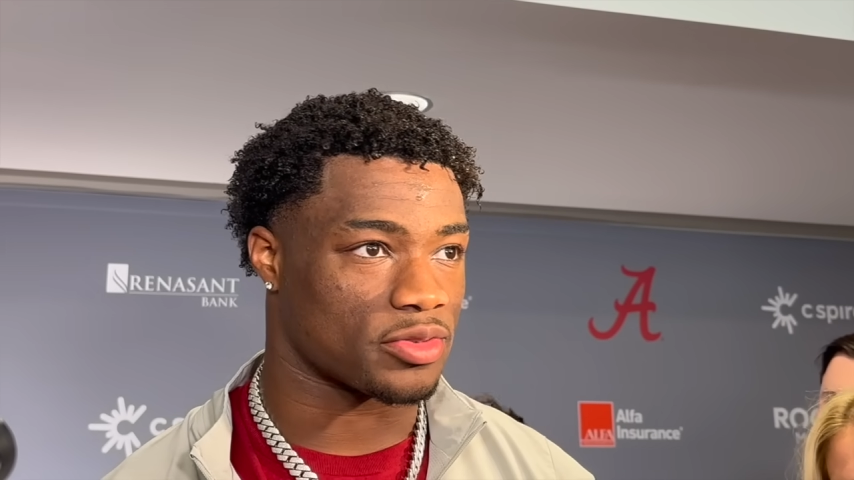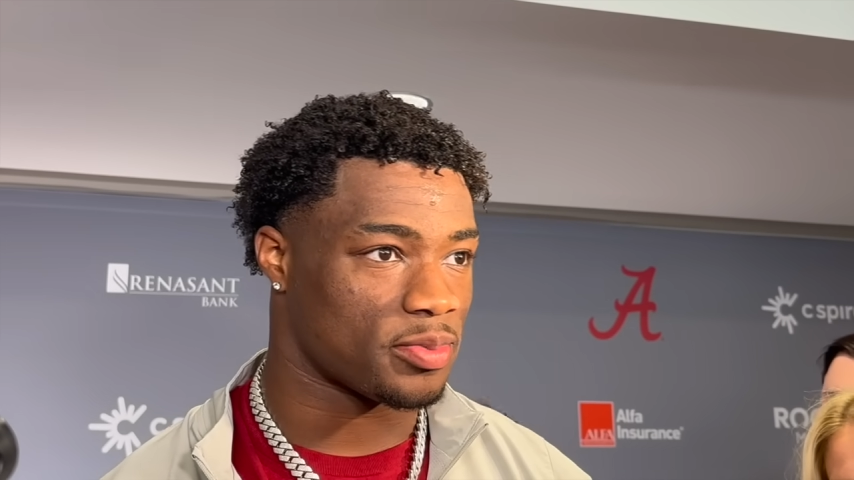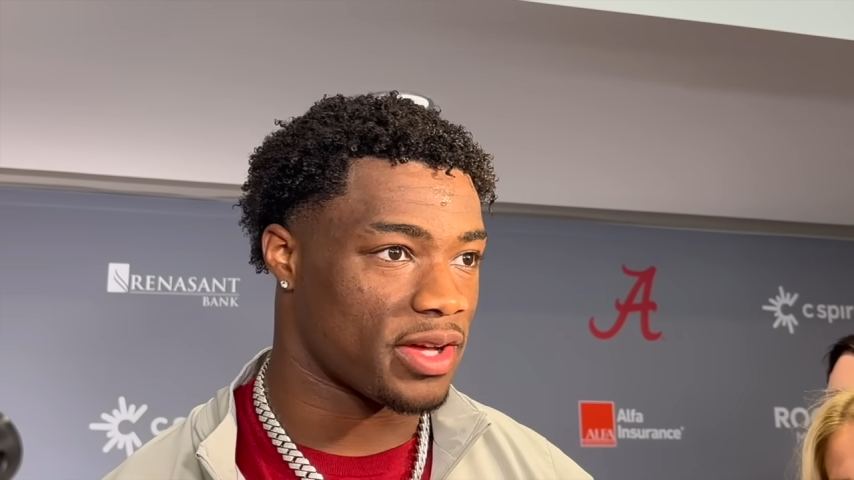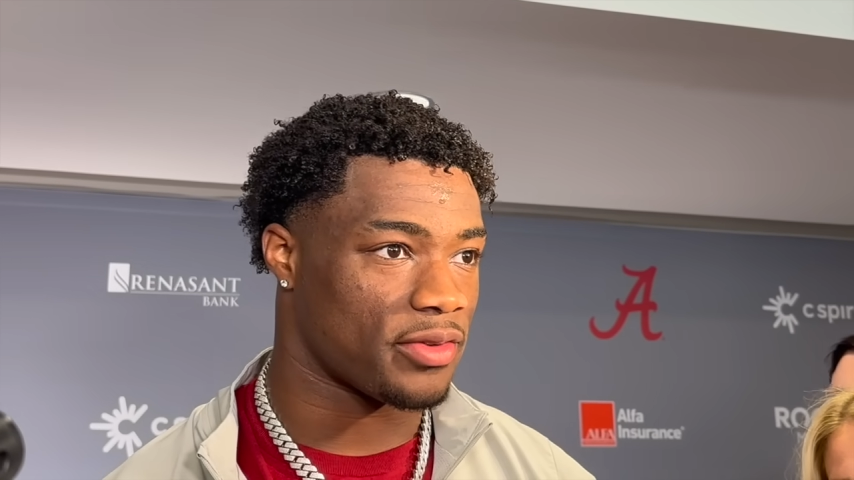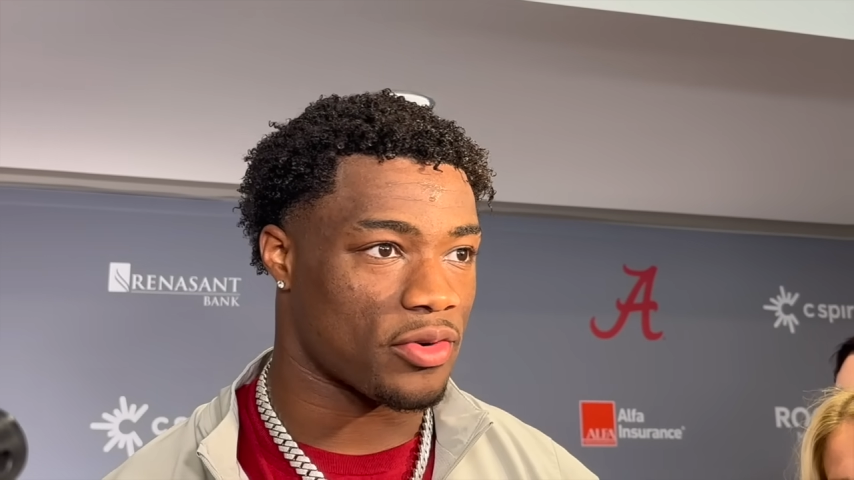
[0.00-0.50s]
We
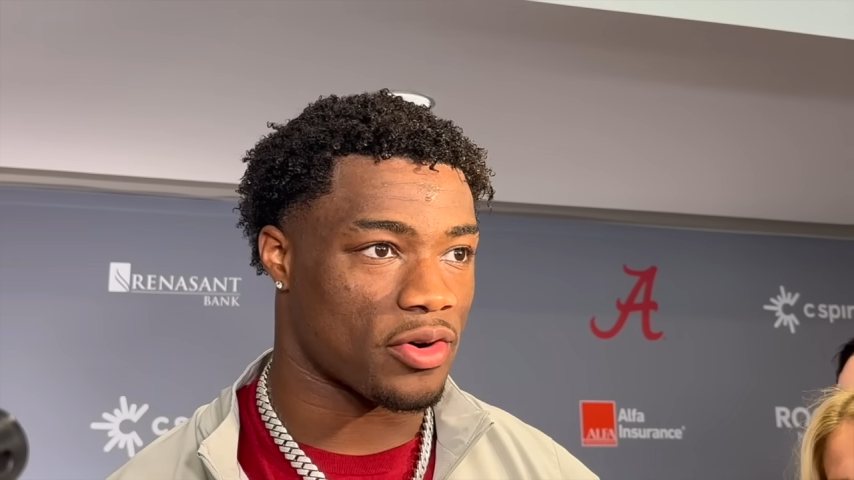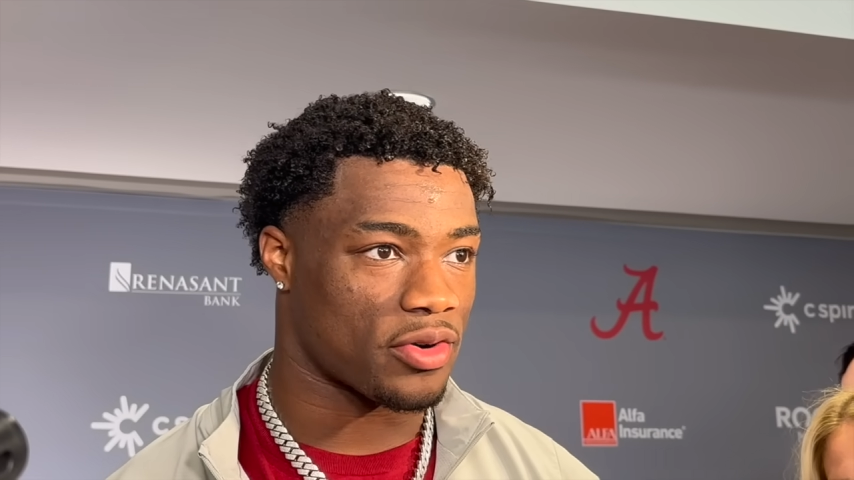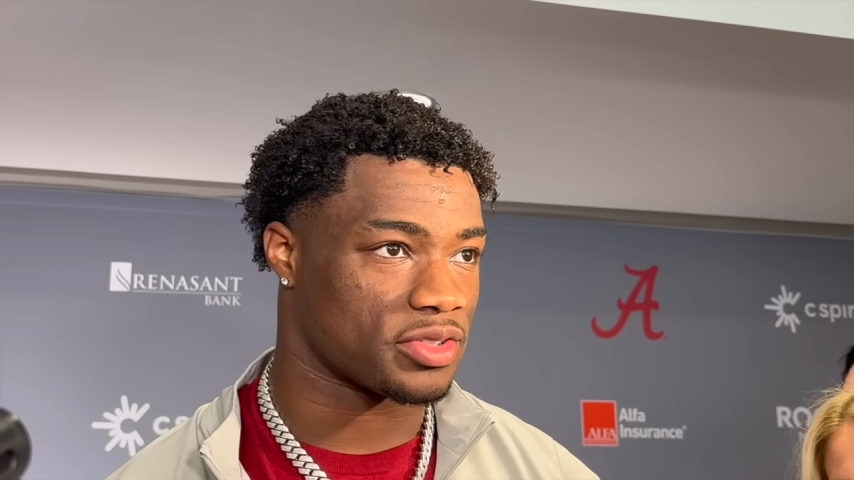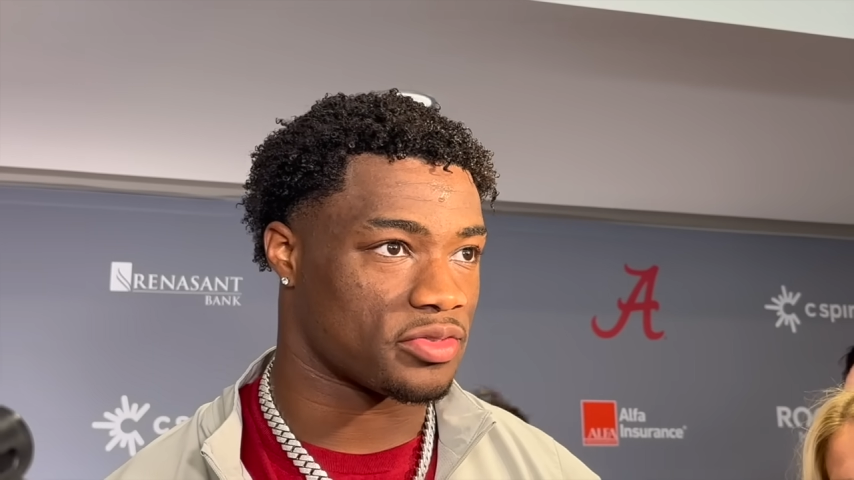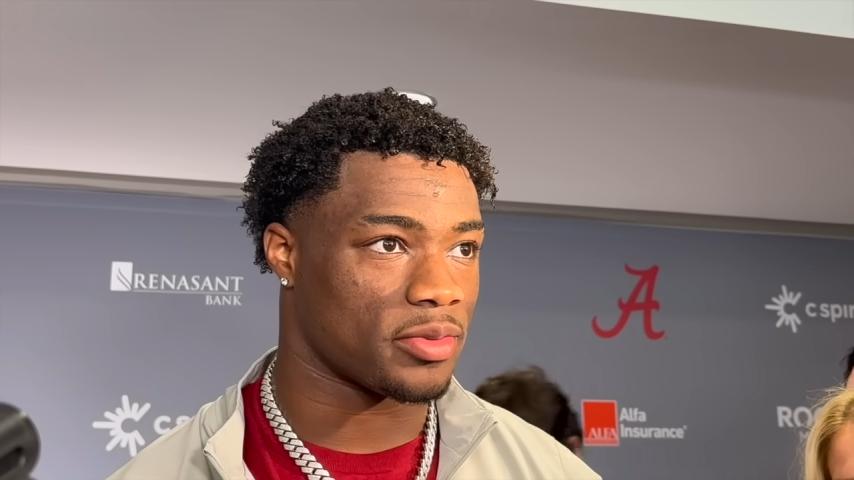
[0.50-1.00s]
play 4
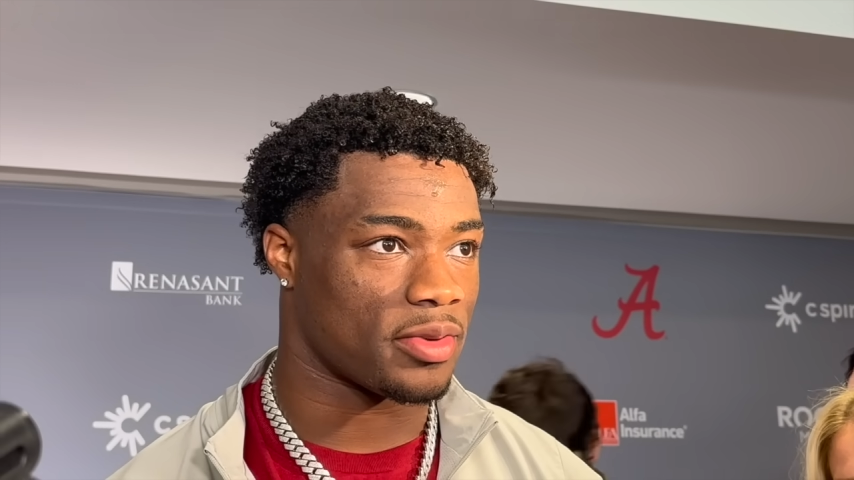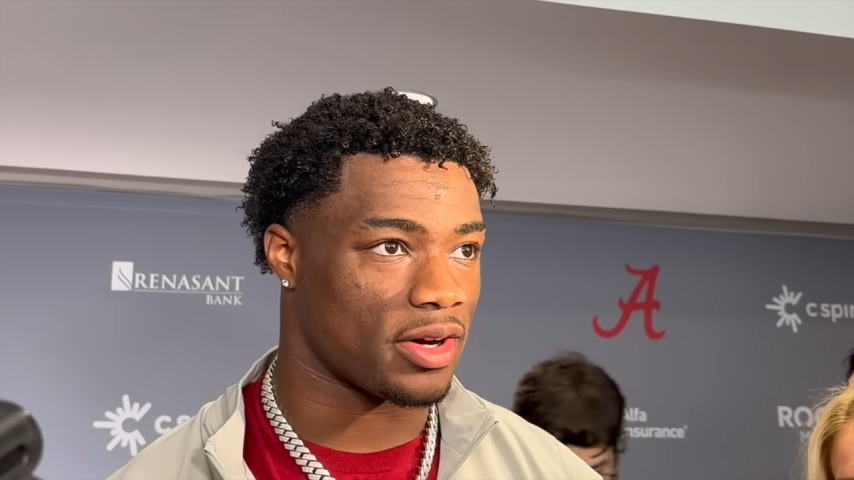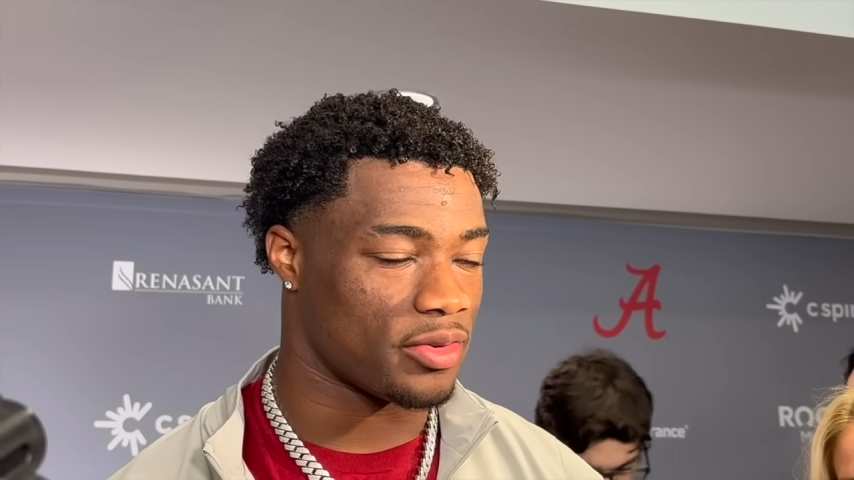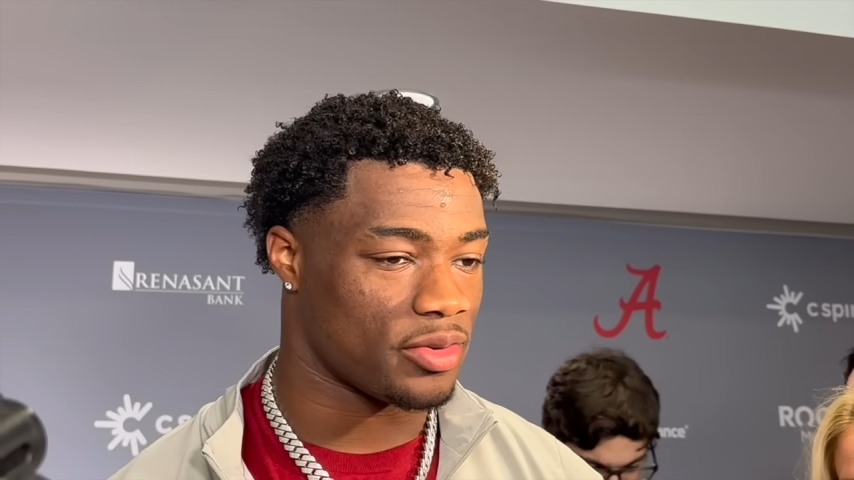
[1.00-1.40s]
quarters of football.